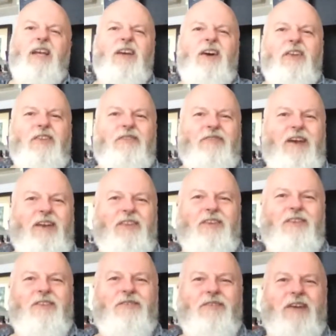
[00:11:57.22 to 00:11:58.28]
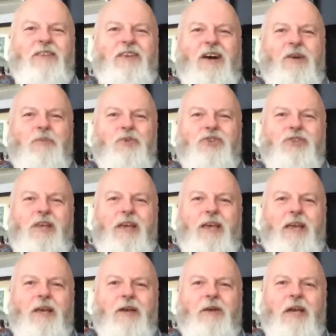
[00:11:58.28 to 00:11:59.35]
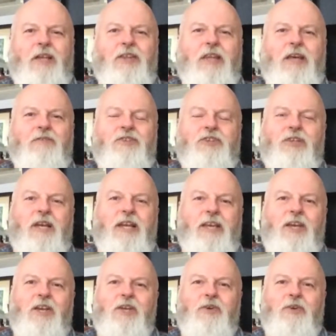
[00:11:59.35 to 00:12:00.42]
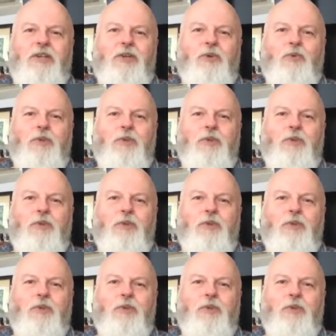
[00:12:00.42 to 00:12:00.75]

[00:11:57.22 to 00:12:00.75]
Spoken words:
I like the fact that I was there and they've still included